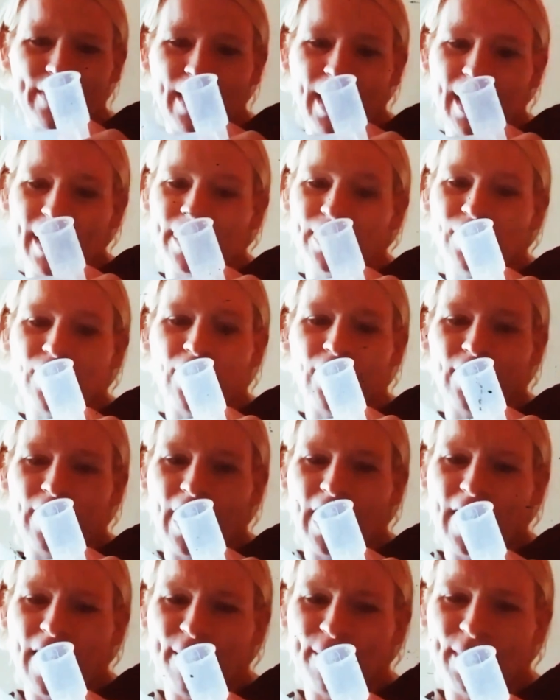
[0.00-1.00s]
the heck it's called,
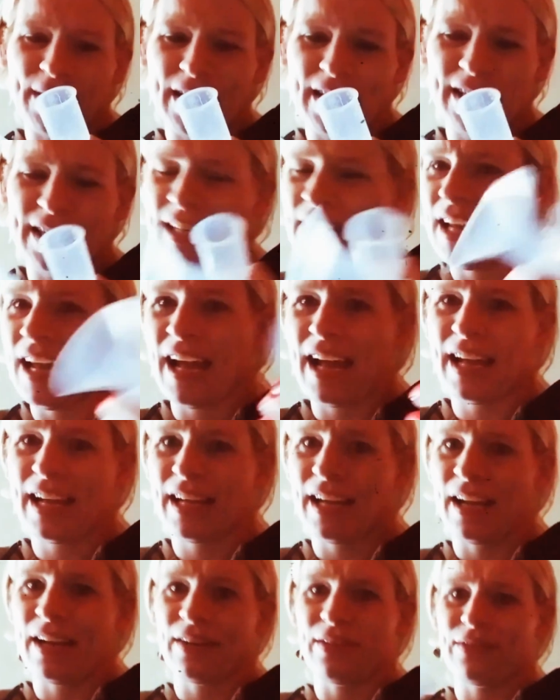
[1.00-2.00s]
AMEDA,
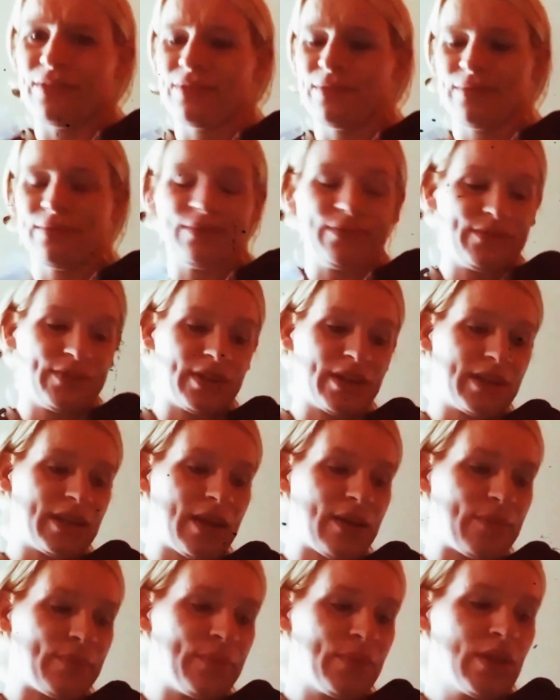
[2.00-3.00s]
I don't freaking
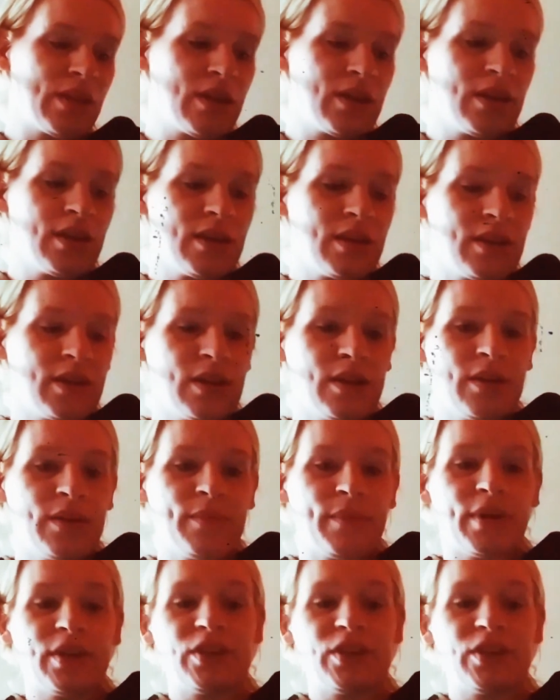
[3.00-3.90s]
know. My